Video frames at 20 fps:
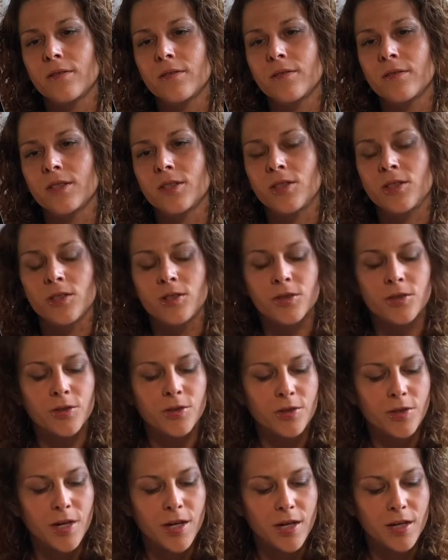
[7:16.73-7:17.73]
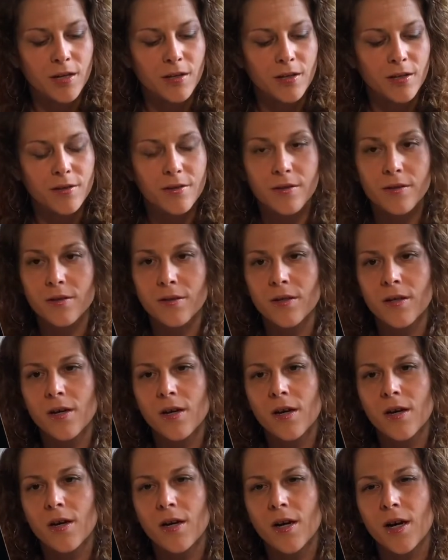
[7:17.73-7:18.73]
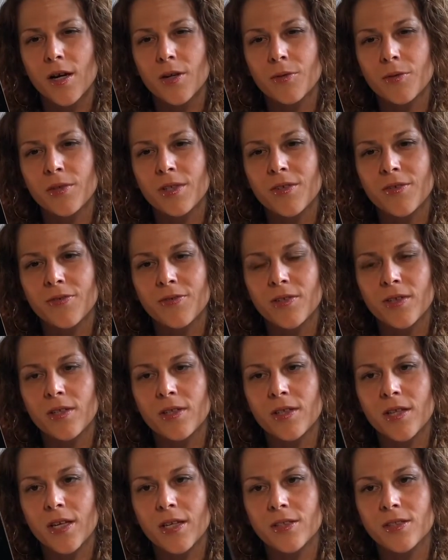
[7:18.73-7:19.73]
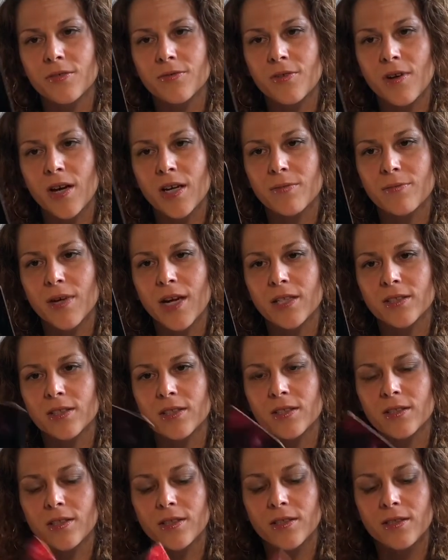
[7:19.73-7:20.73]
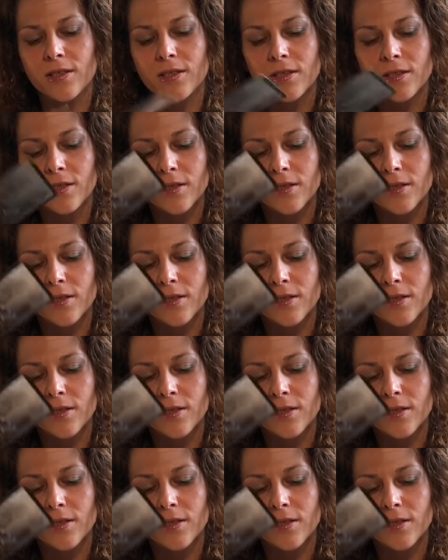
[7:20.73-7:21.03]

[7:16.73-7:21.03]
this is I really feel like Divine Masculine